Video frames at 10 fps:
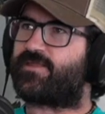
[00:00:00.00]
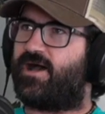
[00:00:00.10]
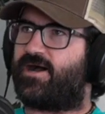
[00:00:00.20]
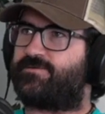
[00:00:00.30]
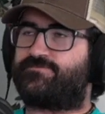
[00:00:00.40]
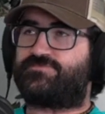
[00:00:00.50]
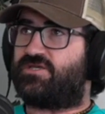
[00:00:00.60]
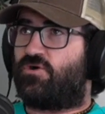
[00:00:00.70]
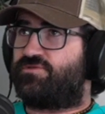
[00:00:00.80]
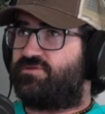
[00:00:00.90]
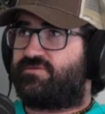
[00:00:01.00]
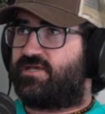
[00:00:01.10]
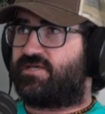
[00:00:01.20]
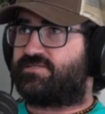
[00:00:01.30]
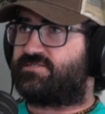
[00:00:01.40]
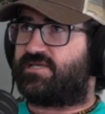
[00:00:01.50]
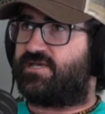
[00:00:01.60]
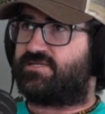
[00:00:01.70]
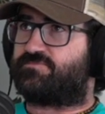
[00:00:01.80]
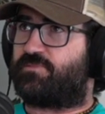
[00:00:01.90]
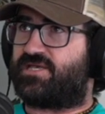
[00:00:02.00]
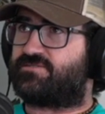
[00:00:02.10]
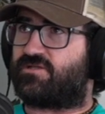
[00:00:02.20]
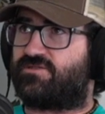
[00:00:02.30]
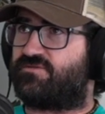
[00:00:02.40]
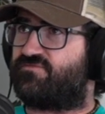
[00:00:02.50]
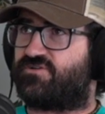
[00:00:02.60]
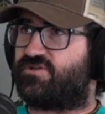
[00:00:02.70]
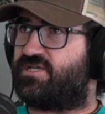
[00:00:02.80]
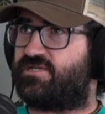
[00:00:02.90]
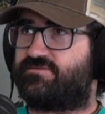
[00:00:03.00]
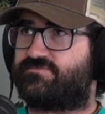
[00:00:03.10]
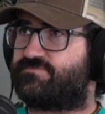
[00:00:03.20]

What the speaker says: The only thing I can say is based on the very